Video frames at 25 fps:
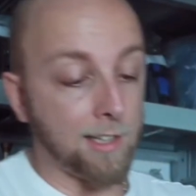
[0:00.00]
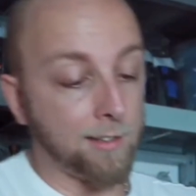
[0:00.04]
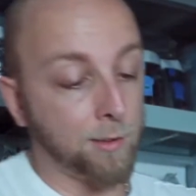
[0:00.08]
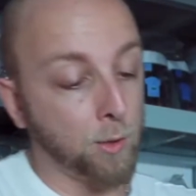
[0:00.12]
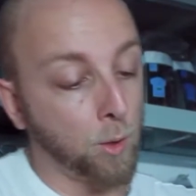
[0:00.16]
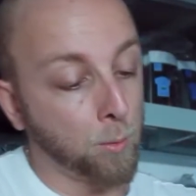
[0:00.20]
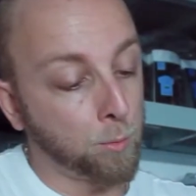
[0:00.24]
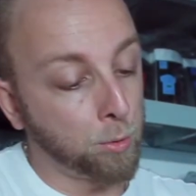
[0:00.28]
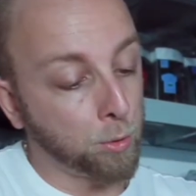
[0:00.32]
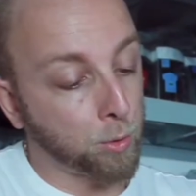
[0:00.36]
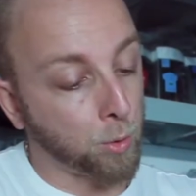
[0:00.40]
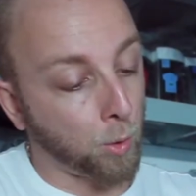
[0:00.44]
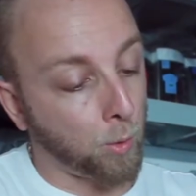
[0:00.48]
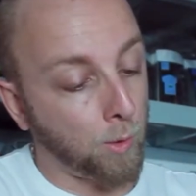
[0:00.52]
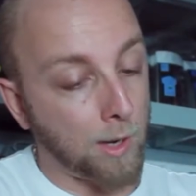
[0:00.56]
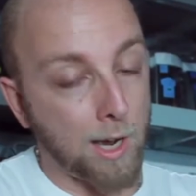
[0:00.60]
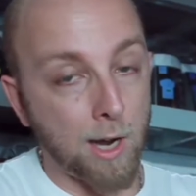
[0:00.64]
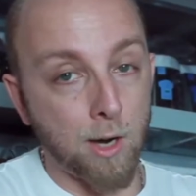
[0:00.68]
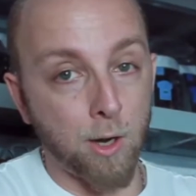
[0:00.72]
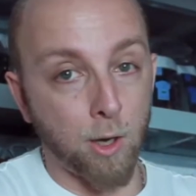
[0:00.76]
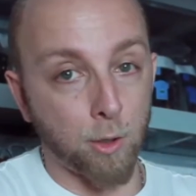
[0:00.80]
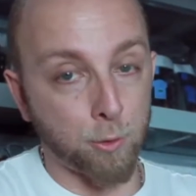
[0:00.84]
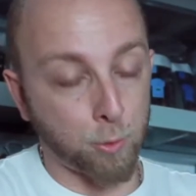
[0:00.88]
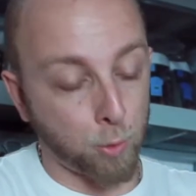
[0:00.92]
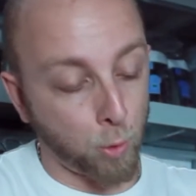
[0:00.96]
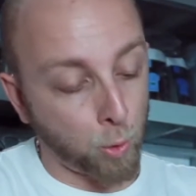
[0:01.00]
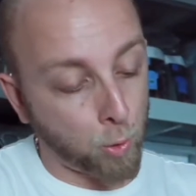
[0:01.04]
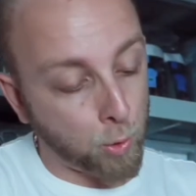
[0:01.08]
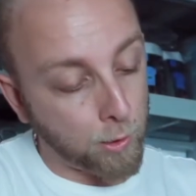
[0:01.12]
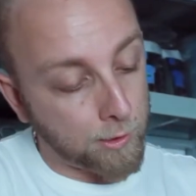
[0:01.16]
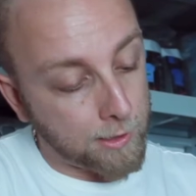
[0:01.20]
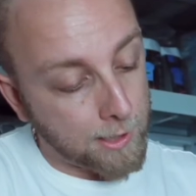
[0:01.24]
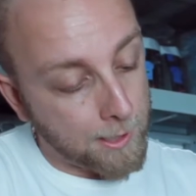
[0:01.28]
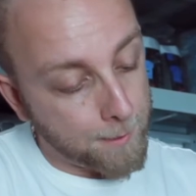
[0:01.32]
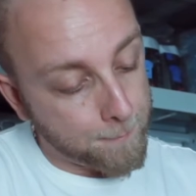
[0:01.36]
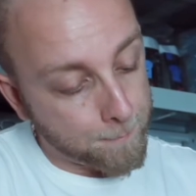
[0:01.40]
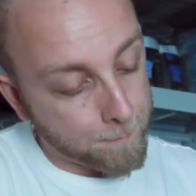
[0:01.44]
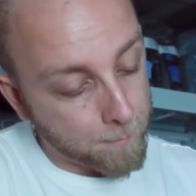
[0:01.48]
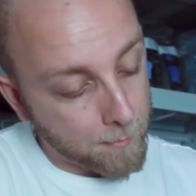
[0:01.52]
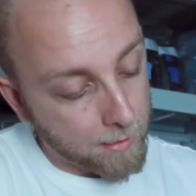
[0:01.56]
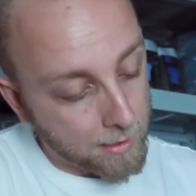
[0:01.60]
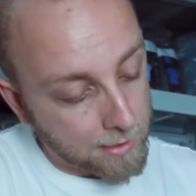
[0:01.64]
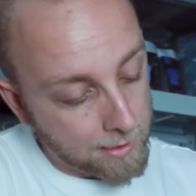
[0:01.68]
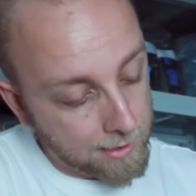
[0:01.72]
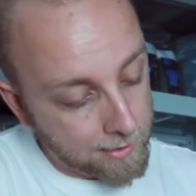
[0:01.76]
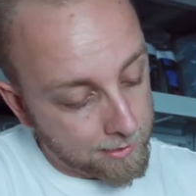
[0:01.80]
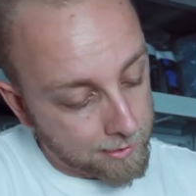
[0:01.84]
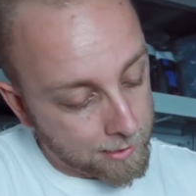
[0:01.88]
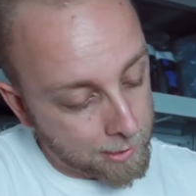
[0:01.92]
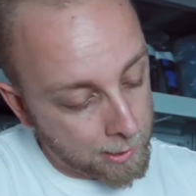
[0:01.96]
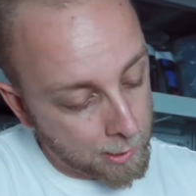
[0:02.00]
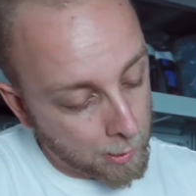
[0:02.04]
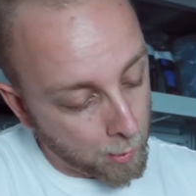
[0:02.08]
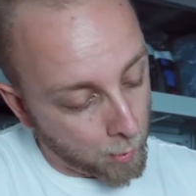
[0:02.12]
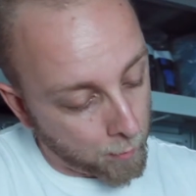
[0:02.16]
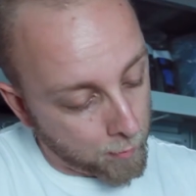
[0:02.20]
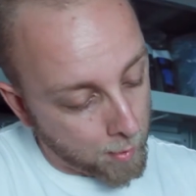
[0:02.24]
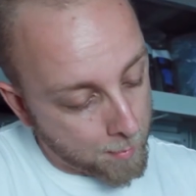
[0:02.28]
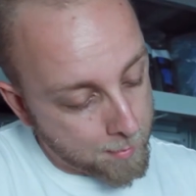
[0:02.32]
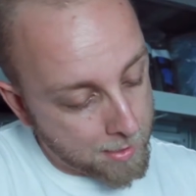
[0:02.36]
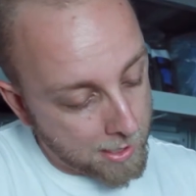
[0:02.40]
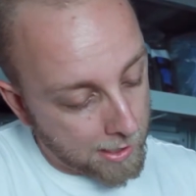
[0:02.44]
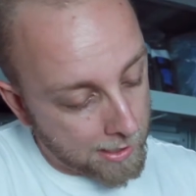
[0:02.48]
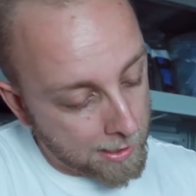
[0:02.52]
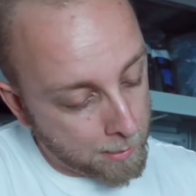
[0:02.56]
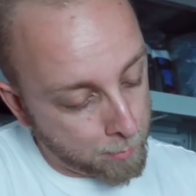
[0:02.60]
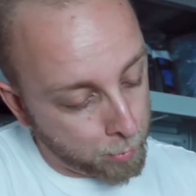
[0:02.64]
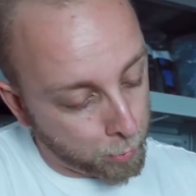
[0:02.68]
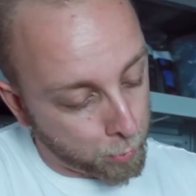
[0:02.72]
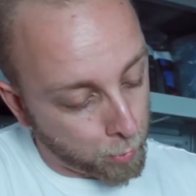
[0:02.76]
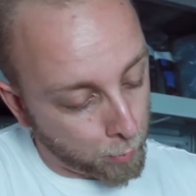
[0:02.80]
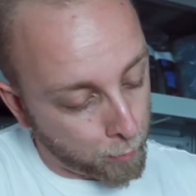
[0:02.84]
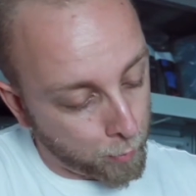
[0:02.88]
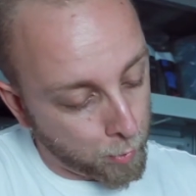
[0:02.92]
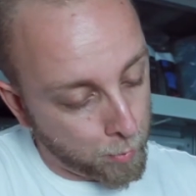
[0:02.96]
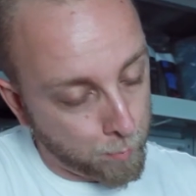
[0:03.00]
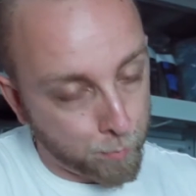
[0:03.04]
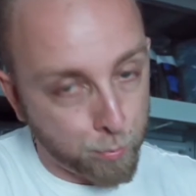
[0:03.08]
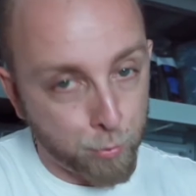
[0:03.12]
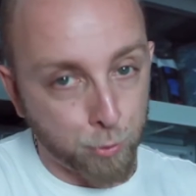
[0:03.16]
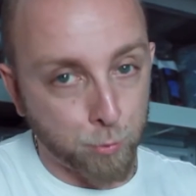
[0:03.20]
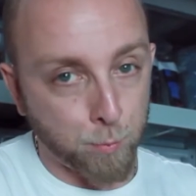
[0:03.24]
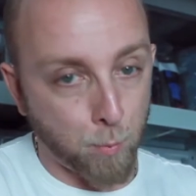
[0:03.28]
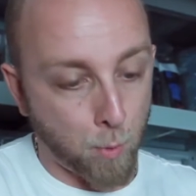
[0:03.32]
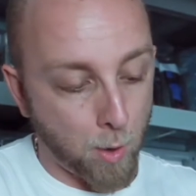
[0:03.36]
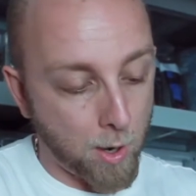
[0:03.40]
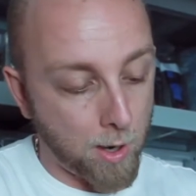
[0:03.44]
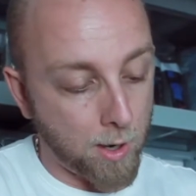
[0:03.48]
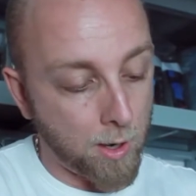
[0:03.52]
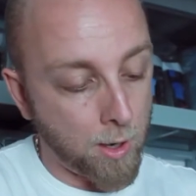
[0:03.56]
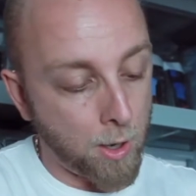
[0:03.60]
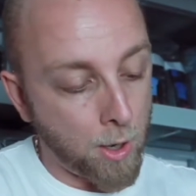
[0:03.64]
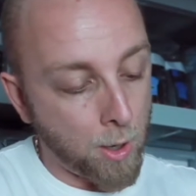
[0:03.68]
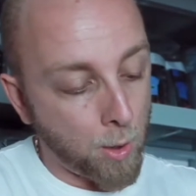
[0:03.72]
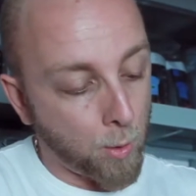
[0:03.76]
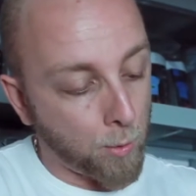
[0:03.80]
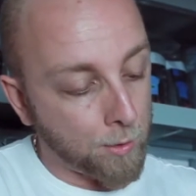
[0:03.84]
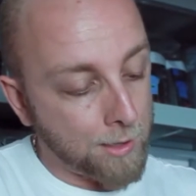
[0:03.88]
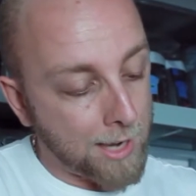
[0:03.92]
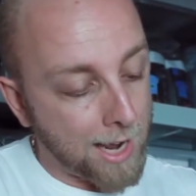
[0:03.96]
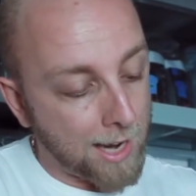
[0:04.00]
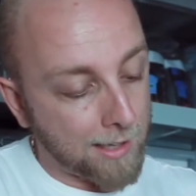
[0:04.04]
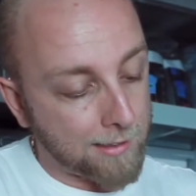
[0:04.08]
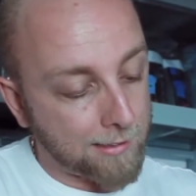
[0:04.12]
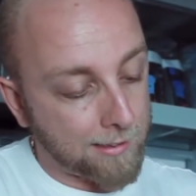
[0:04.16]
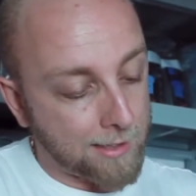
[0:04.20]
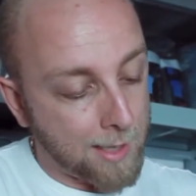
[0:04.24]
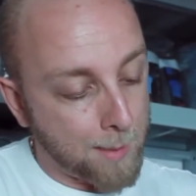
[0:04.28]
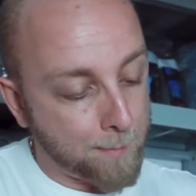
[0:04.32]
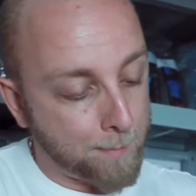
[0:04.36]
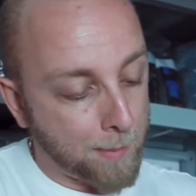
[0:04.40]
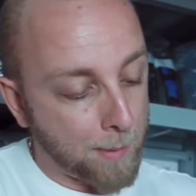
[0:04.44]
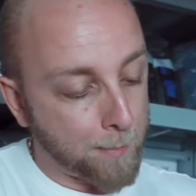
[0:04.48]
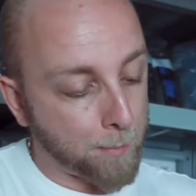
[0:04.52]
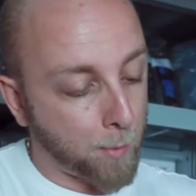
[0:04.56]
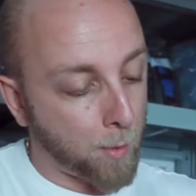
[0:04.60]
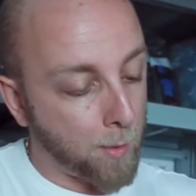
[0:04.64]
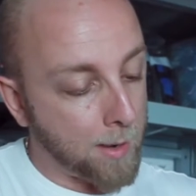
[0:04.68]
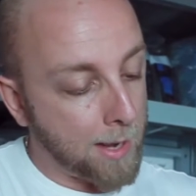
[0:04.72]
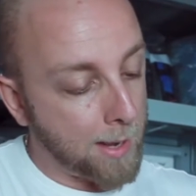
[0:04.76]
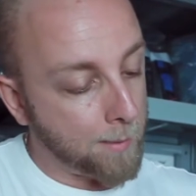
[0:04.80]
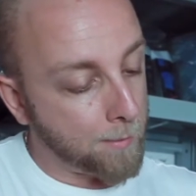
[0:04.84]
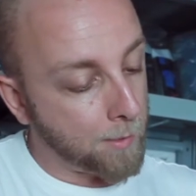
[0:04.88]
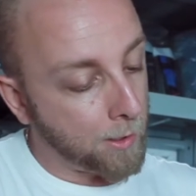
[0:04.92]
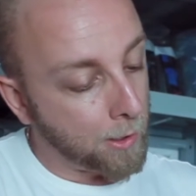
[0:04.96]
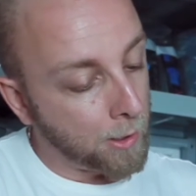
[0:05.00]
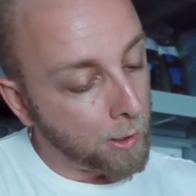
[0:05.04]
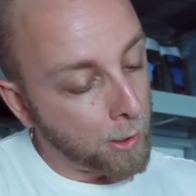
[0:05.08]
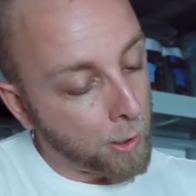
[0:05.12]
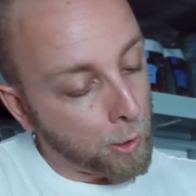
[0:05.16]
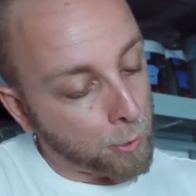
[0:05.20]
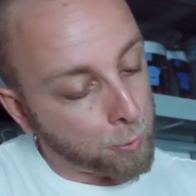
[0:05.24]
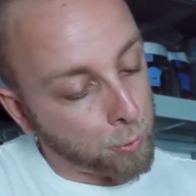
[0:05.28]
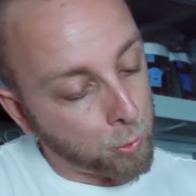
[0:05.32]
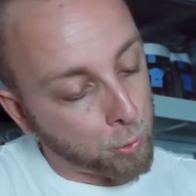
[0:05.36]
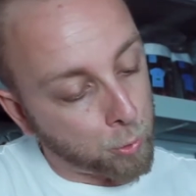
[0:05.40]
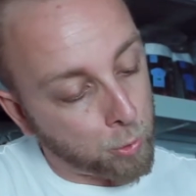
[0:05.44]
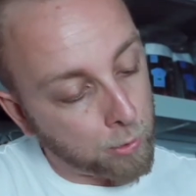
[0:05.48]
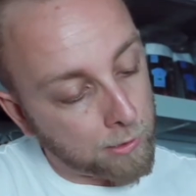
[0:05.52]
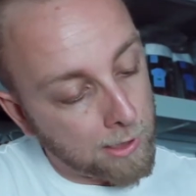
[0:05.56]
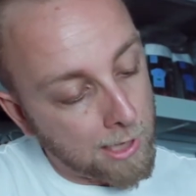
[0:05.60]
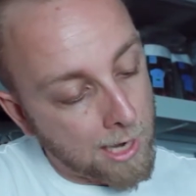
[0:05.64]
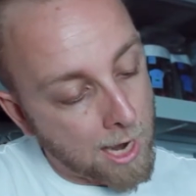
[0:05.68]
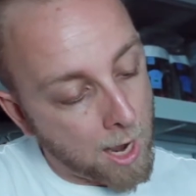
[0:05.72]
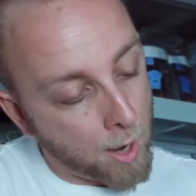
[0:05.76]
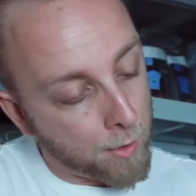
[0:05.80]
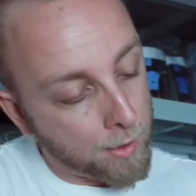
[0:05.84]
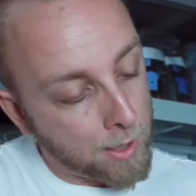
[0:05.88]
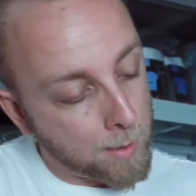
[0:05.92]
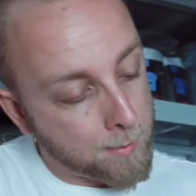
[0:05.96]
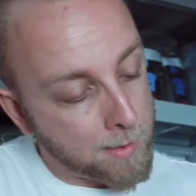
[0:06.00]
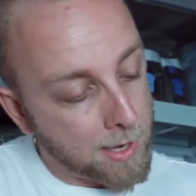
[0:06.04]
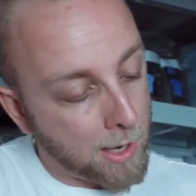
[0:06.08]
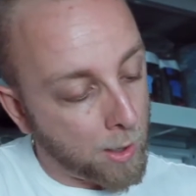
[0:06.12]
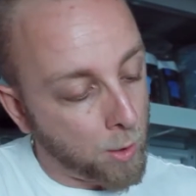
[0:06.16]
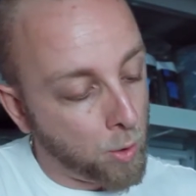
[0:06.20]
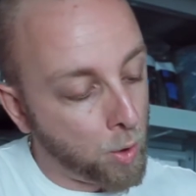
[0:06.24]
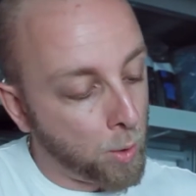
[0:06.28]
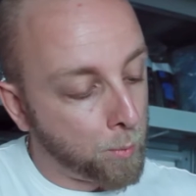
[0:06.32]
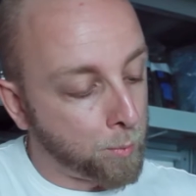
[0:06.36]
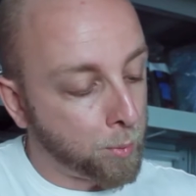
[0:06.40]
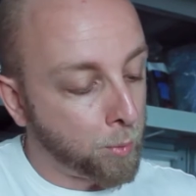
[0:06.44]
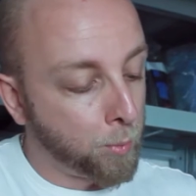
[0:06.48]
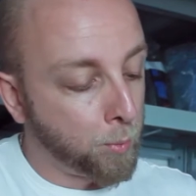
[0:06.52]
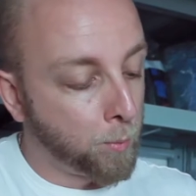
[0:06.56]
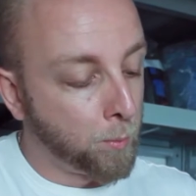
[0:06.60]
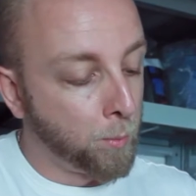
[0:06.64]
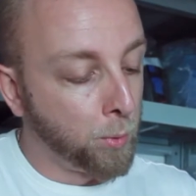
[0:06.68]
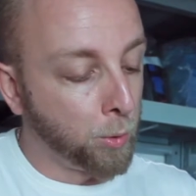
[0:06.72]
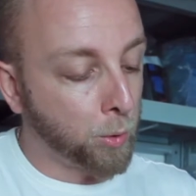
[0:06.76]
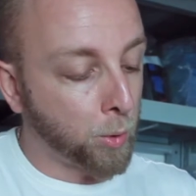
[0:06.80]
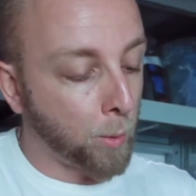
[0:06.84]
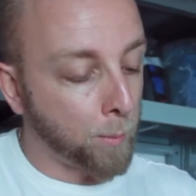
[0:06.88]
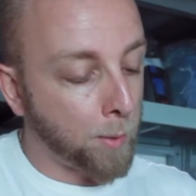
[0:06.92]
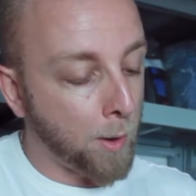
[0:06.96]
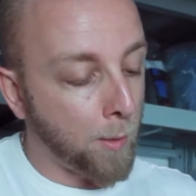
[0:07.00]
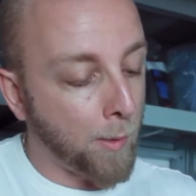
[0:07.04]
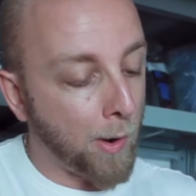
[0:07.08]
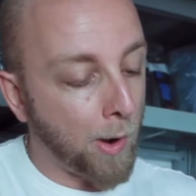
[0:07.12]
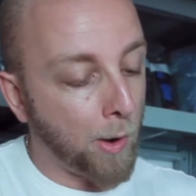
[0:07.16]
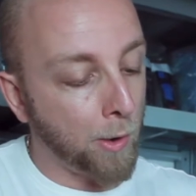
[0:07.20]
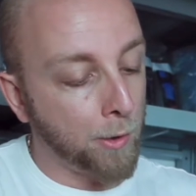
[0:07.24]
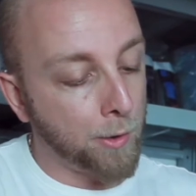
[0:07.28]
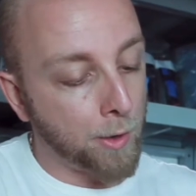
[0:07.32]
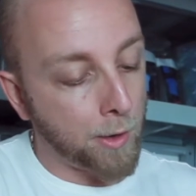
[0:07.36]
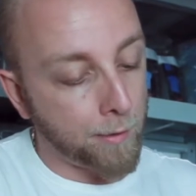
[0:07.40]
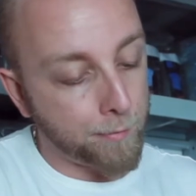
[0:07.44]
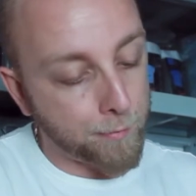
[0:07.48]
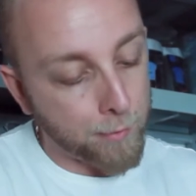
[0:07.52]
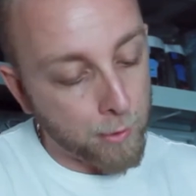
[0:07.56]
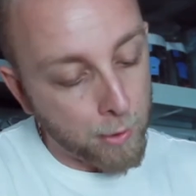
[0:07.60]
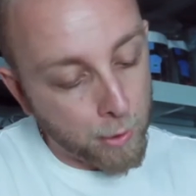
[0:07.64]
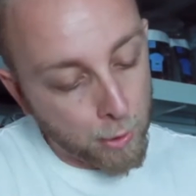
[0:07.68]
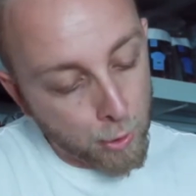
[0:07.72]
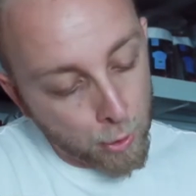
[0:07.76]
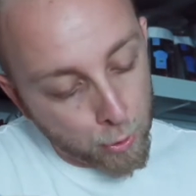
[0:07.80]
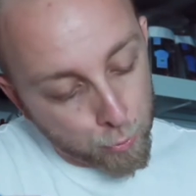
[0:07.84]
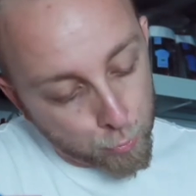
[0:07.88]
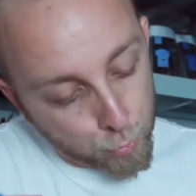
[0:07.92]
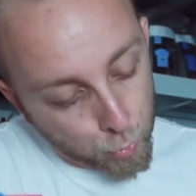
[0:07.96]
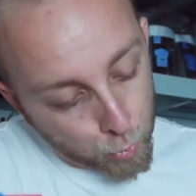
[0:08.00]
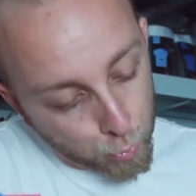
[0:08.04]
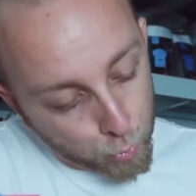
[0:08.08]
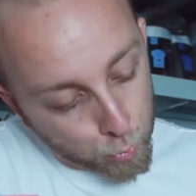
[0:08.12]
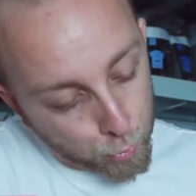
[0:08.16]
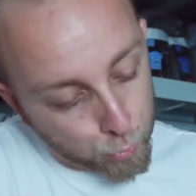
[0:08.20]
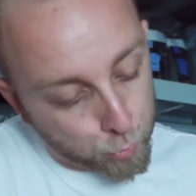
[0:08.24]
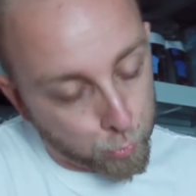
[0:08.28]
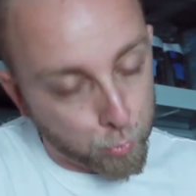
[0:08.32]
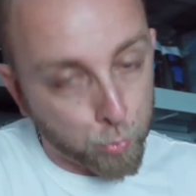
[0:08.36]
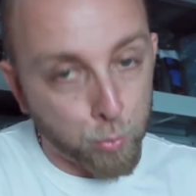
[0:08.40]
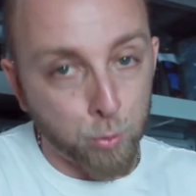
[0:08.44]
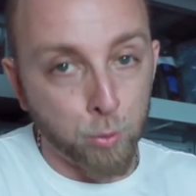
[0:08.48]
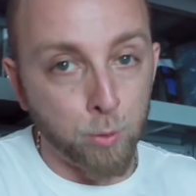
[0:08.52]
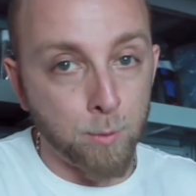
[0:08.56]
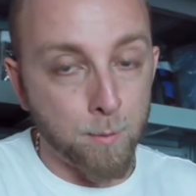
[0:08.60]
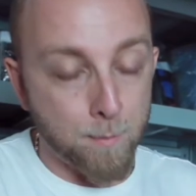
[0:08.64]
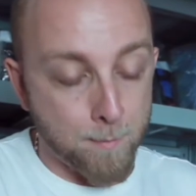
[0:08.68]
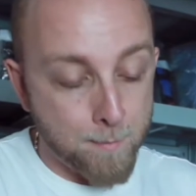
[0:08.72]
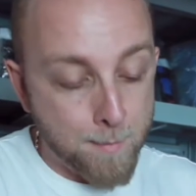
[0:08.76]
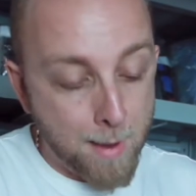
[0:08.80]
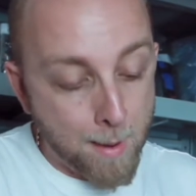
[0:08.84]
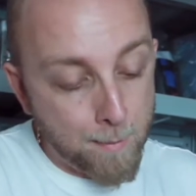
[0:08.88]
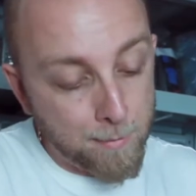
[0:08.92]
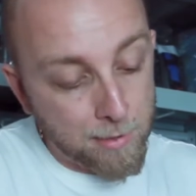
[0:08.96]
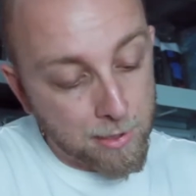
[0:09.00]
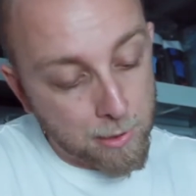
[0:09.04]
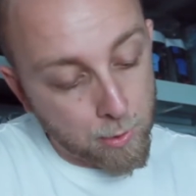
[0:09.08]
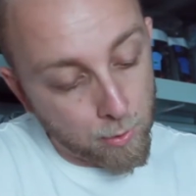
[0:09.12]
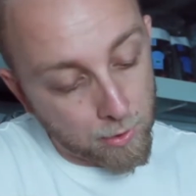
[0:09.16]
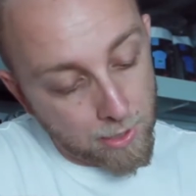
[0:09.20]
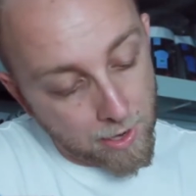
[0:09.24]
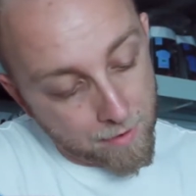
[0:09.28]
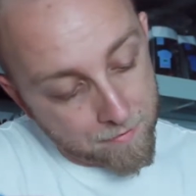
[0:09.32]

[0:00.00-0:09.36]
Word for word: so we have access to all the buttons. In the left you have a plus minus button, no problem. In the right you have a power on off. In the top